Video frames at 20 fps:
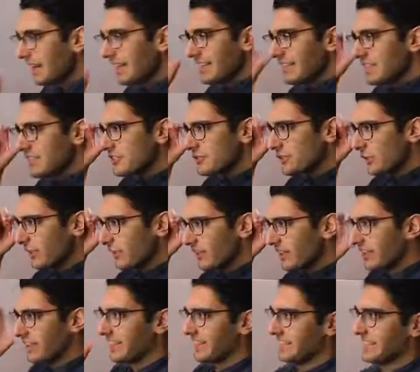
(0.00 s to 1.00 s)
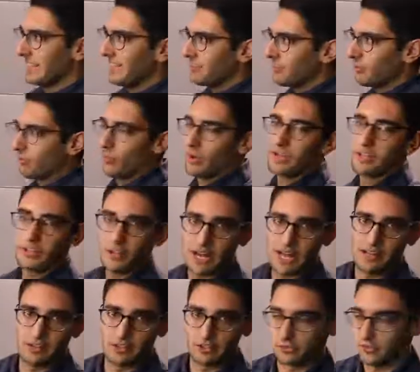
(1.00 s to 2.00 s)
This is sort of the level 1
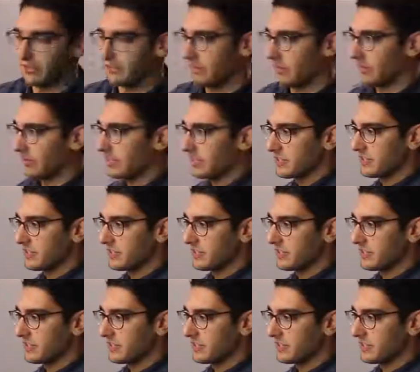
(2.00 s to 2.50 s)
challenge with Vault,